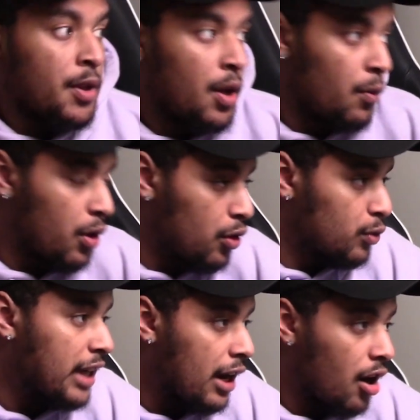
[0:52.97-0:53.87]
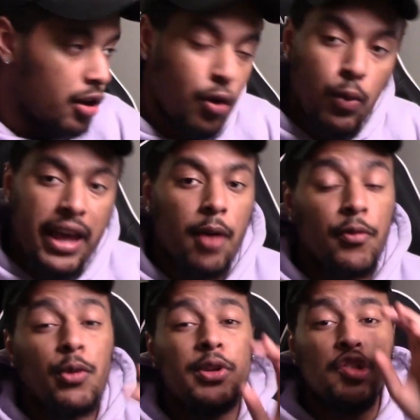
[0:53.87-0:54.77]
we're gonna do Jack Harlow, Way Out.
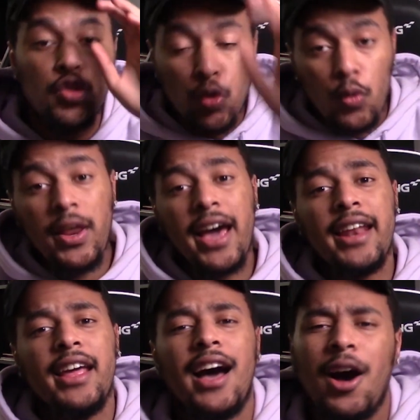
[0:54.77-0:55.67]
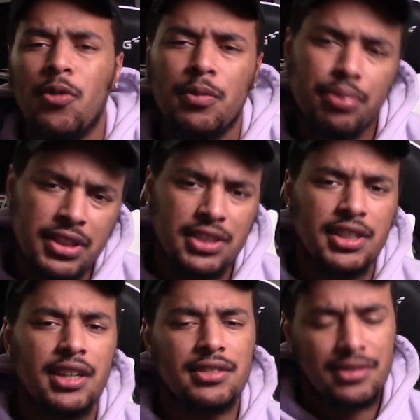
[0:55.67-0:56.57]
Before we do that, I would
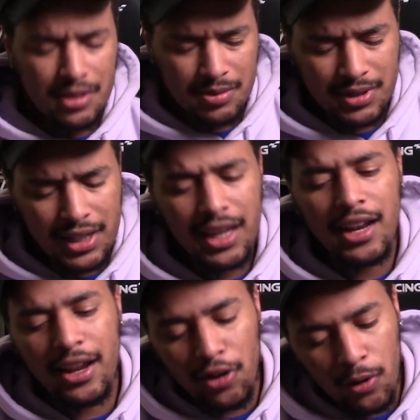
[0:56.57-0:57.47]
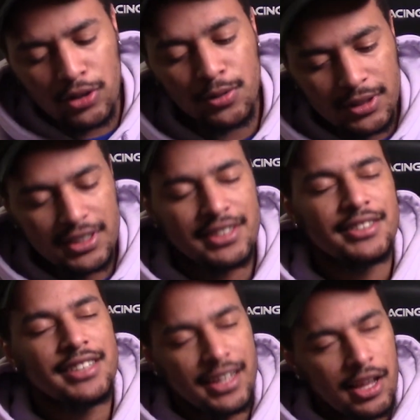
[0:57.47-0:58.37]
appreciate, you know what I'm saying? And I know as soon as they
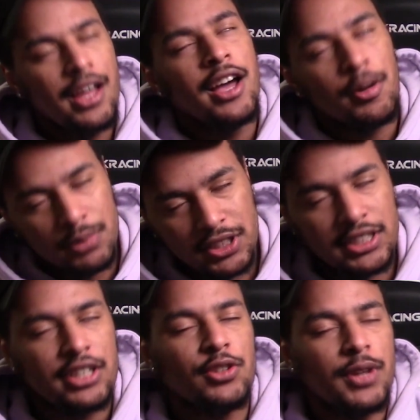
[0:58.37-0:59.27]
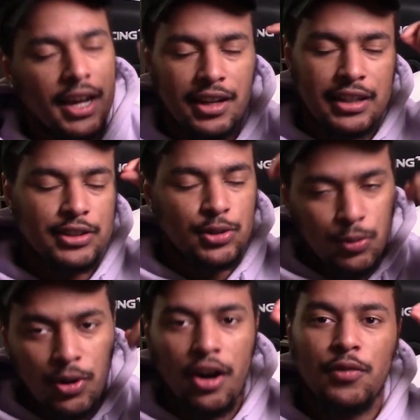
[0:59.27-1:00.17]
say appreciate, you kind of like tune
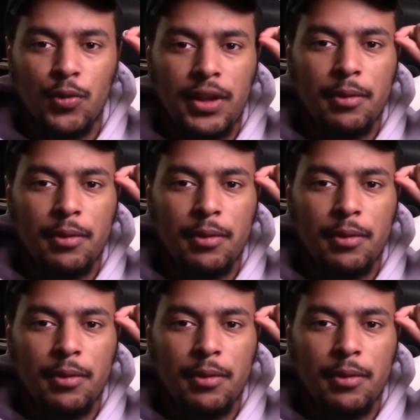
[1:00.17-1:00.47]
off, you like